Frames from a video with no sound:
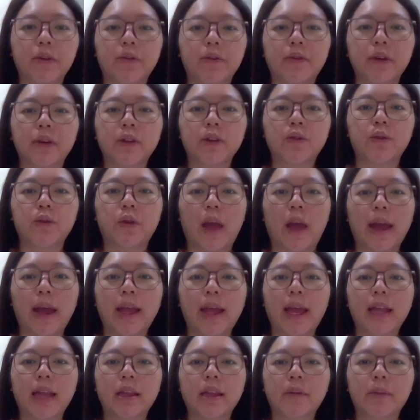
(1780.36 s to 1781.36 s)
refer to
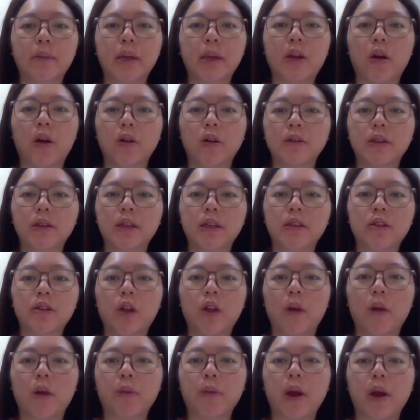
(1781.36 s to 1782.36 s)
academic courses
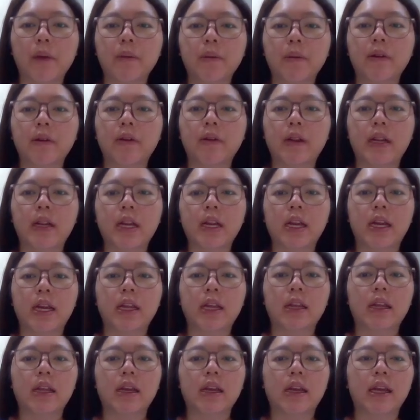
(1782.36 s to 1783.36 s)
taught primarily
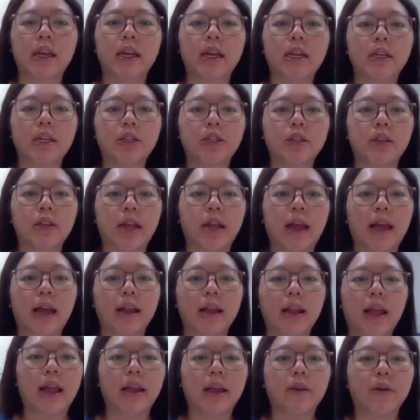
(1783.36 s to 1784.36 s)
in the English eh,
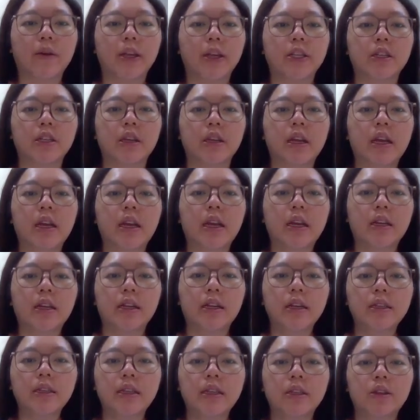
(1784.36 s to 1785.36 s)
language.
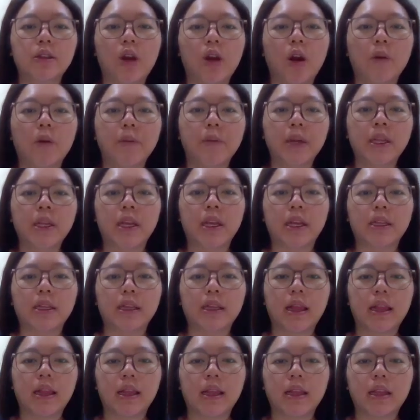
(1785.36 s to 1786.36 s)
This is common
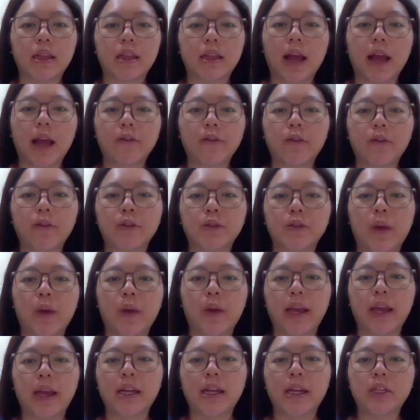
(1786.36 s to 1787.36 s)
in countries
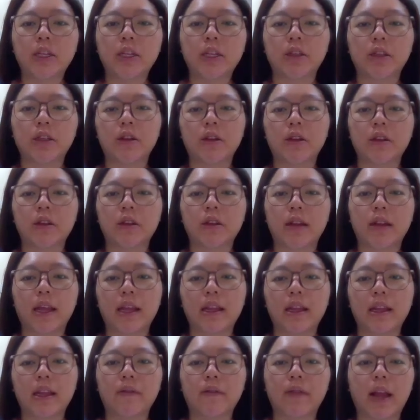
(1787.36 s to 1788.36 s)
where English is not the
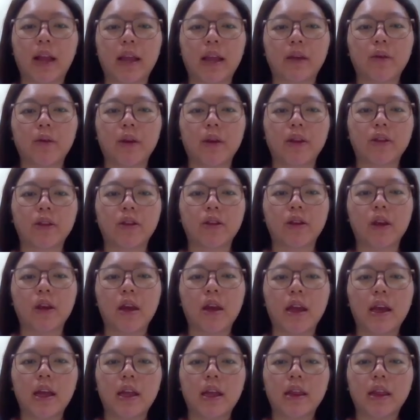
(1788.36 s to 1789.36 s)
native language.
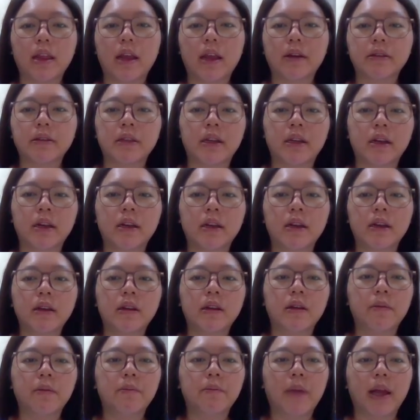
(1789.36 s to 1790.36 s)
There is a
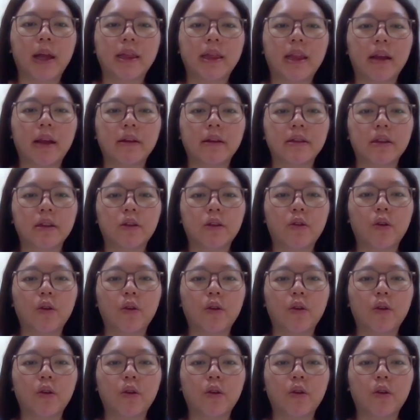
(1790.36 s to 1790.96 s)
but there is a